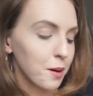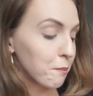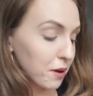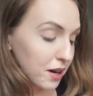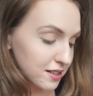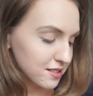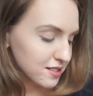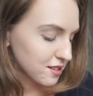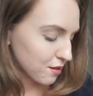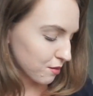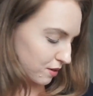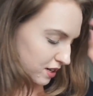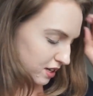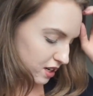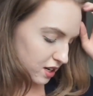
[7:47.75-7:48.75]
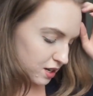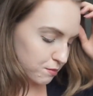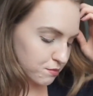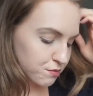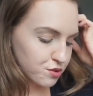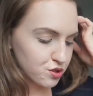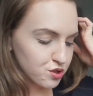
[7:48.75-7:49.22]
But when it
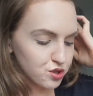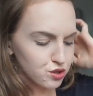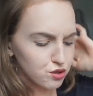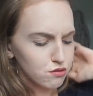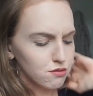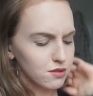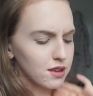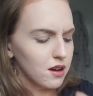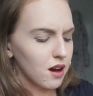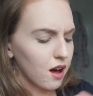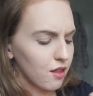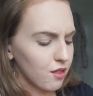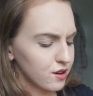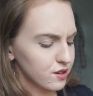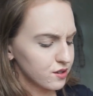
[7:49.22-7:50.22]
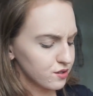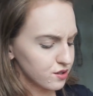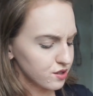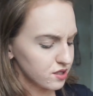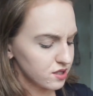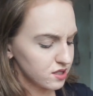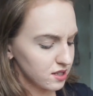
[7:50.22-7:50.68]
comes to the
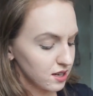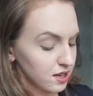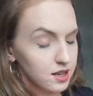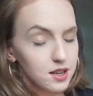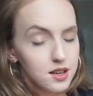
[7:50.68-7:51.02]
others,